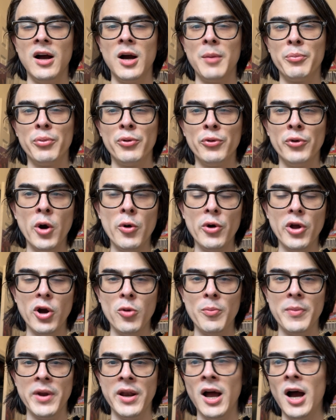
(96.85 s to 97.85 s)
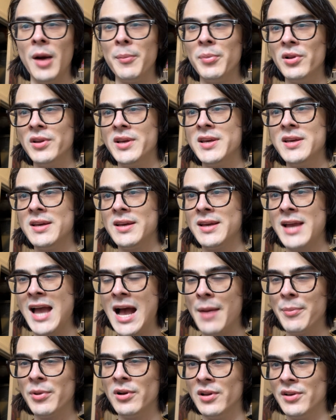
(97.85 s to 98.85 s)
proto-monopoly
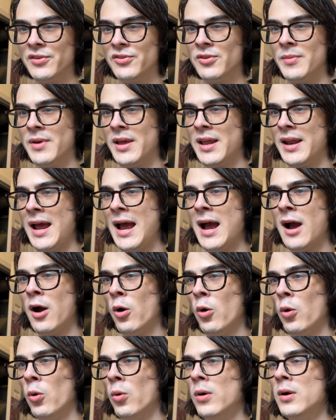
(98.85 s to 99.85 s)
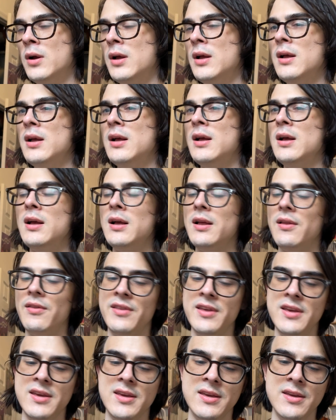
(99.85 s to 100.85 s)
capitalism, and how
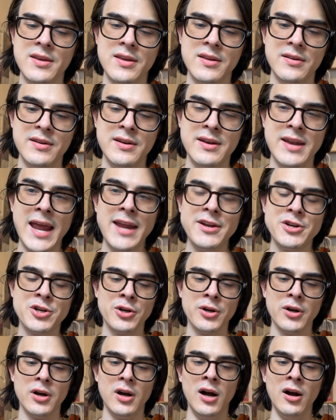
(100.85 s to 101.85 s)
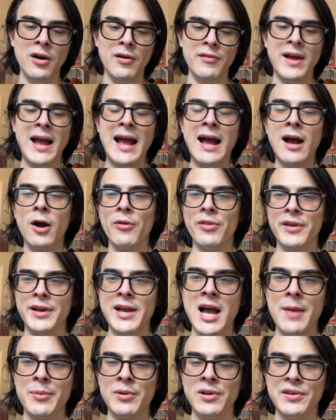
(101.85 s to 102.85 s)
the nature of how the
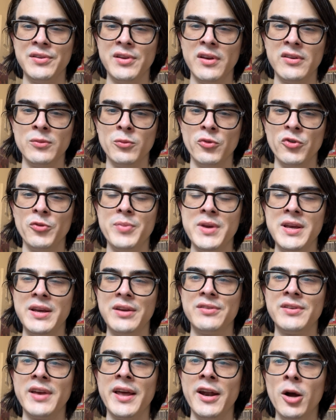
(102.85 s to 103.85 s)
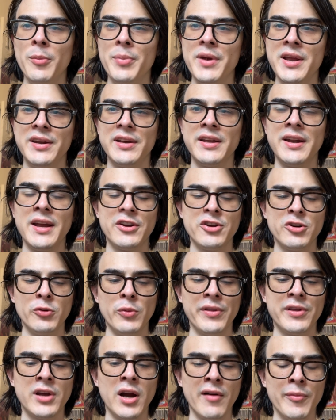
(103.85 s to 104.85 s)
capitalist system was being set up in connection
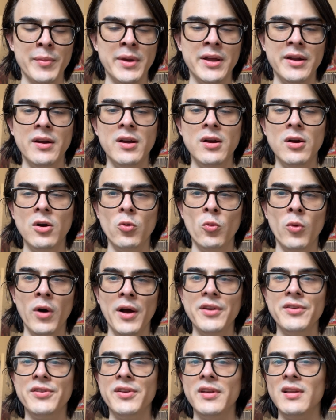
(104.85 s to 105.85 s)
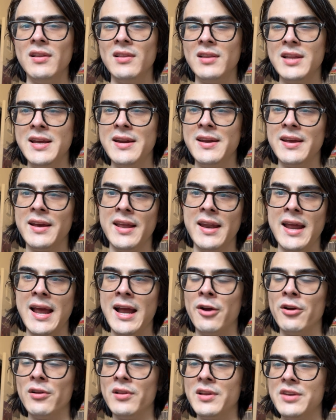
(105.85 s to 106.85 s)
with government was leading
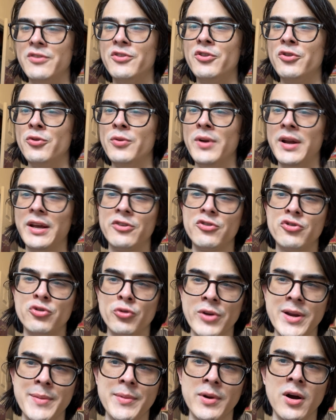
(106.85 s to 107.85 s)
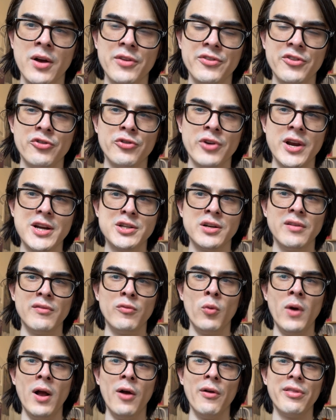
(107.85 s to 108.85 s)
inherently to an extreme concentration of
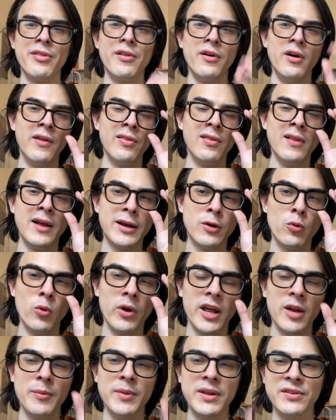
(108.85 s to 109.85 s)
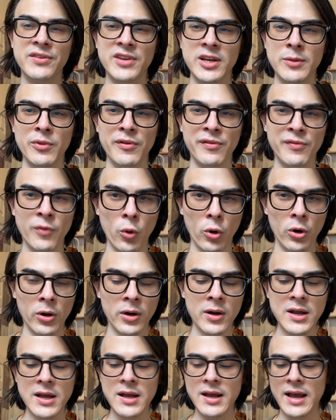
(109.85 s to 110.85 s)
wealth, unlike what had been seen before.
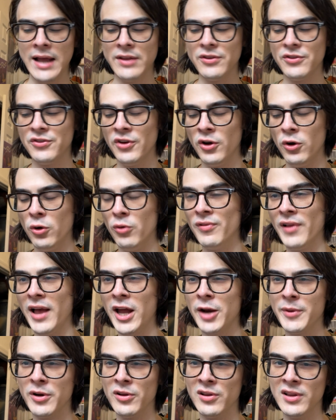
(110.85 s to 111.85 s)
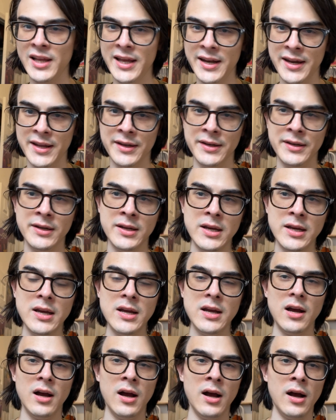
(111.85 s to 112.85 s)
And so Vladimir Lenin,
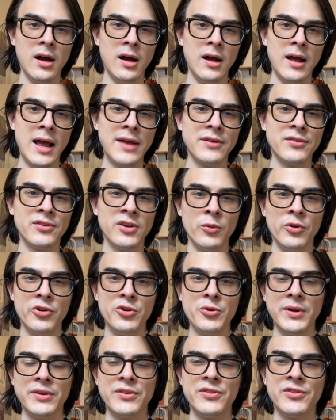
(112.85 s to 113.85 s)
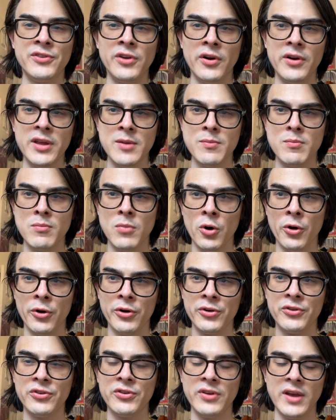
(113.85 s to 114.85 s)
as someone who had studied
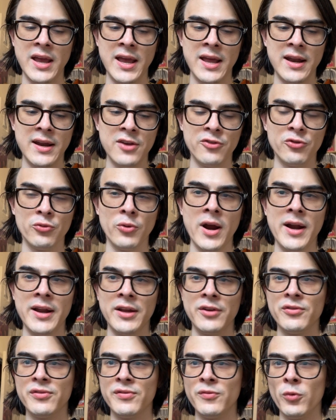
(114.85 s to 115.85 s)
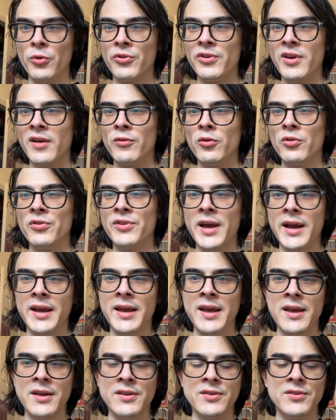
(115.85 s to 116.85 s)
Marx and his writings for several
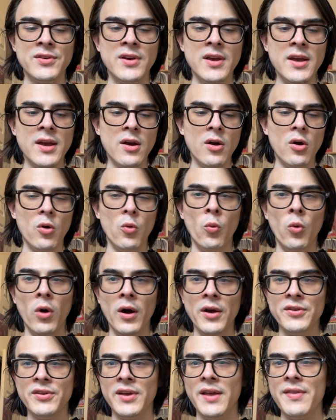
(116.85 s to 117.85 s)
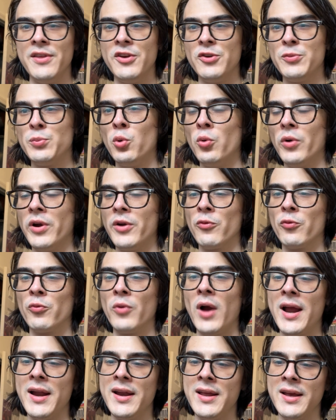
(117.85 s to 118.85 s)
decades, was at this point
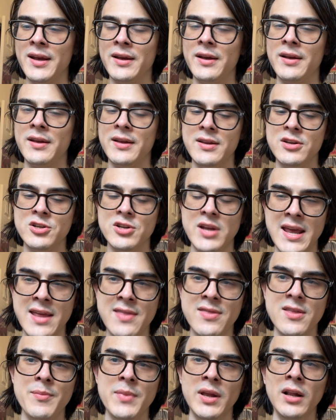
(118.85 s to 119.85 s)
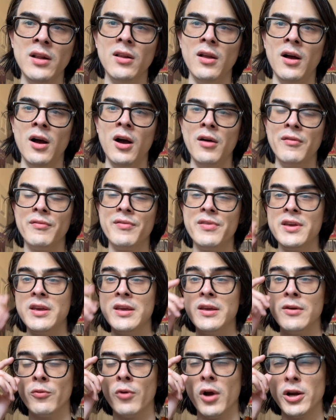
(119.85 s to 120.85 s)
writing in the middle of
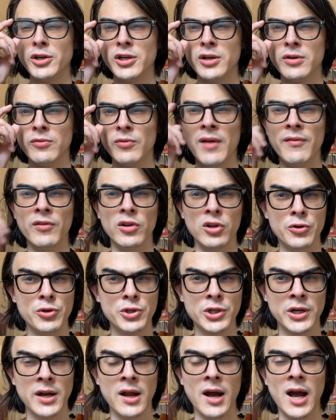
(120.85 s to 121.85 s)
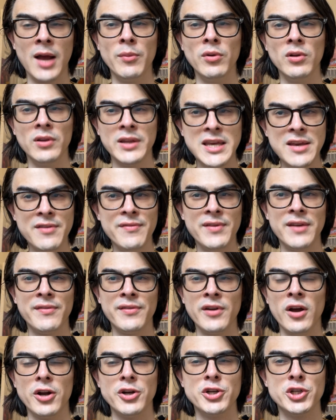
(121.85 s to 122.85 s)
the Russian Revolution, I believe, if
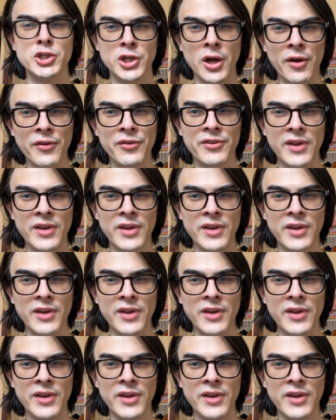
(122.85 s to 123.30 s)
not just